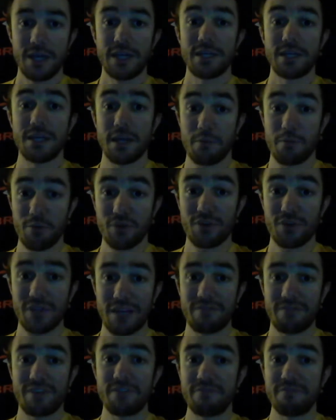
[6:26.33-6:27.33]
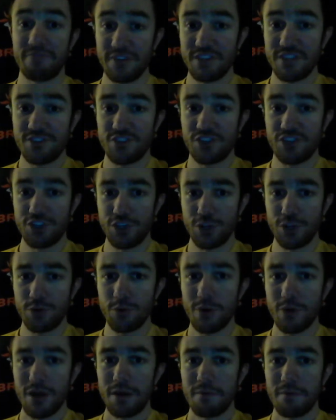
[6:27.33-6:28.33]
number 11
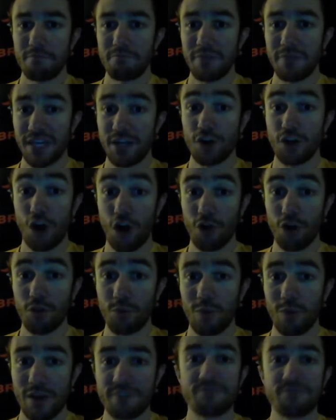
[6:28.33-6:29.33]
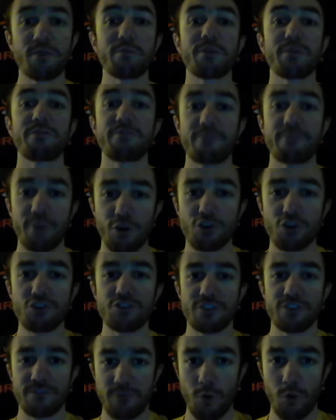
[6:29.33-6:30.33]
VCU made it all the way from the
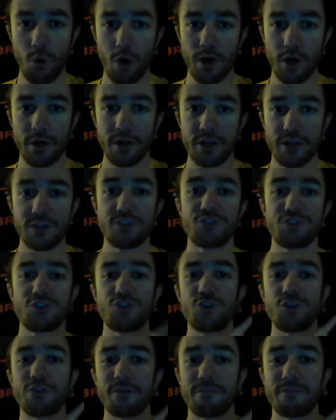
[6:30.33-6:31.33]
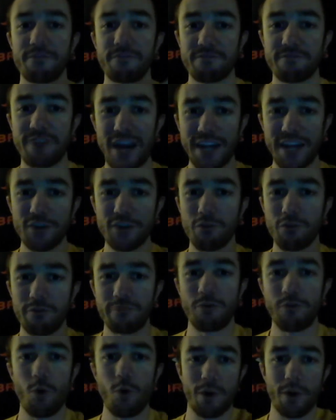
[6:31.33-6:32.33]
first 4 to the final
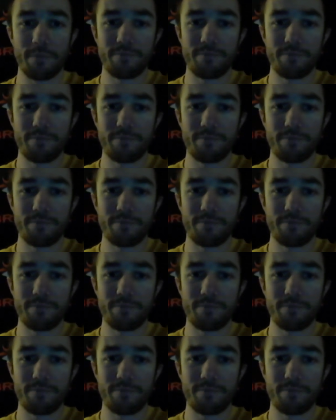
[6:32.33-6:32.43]
4.